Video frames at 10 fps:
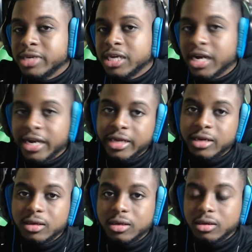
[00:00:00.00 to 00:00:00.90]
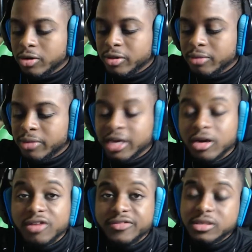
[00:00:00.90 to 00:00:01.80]
behind, you know, in the
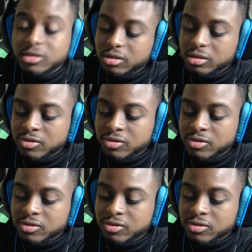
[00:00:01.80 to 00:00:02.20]
back office.